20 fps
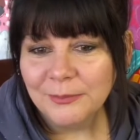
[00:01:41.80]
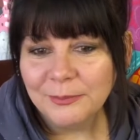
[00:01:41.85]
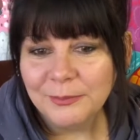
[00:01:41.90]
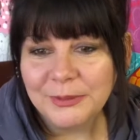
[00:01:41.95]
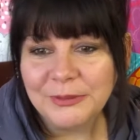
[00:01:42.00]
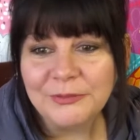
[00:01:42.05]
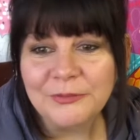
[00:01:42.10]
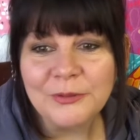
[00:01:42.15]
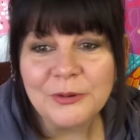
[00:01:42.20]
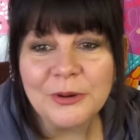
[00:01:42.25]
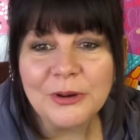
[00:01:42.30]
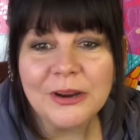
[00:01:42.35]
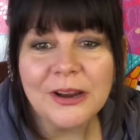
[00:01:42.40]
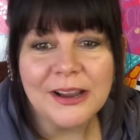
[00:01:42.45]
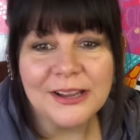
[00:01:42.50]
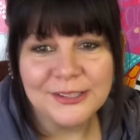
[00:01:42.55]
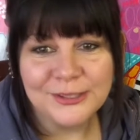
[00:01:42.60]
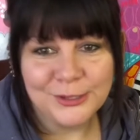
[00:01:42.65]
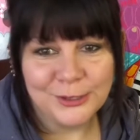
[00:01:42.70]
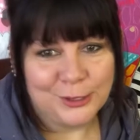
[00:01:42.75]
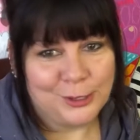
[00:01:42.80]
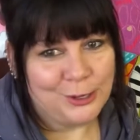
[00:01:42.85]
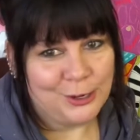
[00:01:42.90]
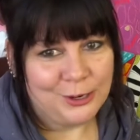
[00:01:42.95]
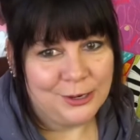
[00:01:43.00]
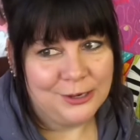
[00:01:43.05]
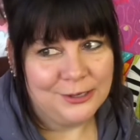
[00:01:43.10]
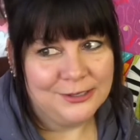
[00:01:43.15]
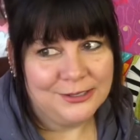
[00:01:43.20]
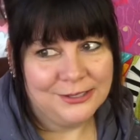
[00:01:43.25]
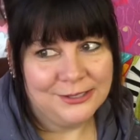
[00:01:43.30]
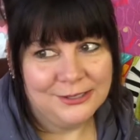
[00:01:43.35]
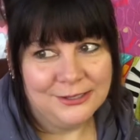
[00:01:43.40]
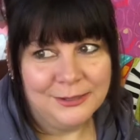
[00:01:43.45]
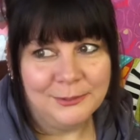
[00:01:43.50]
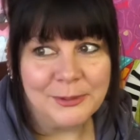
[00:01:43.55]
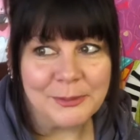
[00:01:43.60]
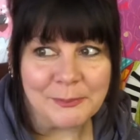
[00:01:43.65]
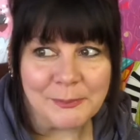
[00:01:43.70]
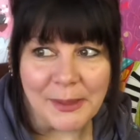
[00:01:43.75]
Before I start,
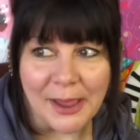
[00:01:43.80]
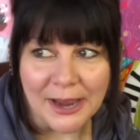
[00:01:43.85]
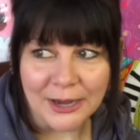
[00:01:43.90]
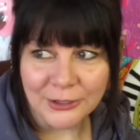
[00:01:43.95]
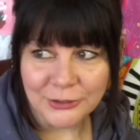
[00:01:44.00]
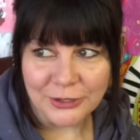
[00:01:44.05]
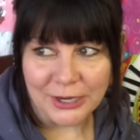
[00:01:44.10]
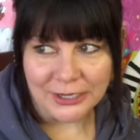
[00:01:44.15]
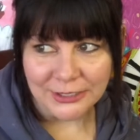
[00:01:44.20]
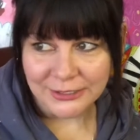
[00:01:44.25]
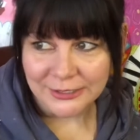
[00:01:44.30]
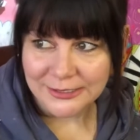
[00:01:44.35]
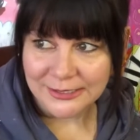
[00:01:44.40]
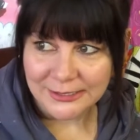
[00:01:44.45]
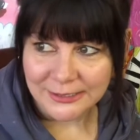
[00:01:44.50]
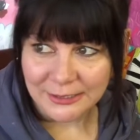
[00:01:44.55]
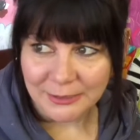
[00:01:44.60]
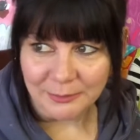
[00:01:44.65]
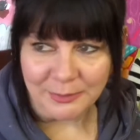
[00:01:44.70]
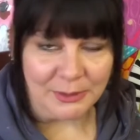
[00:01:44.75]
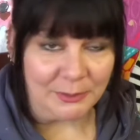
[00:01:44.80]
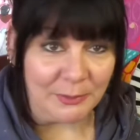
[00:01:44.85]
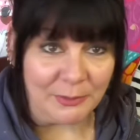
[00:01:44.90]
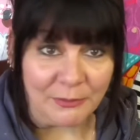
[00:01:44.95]
let me backtrack just a little bit.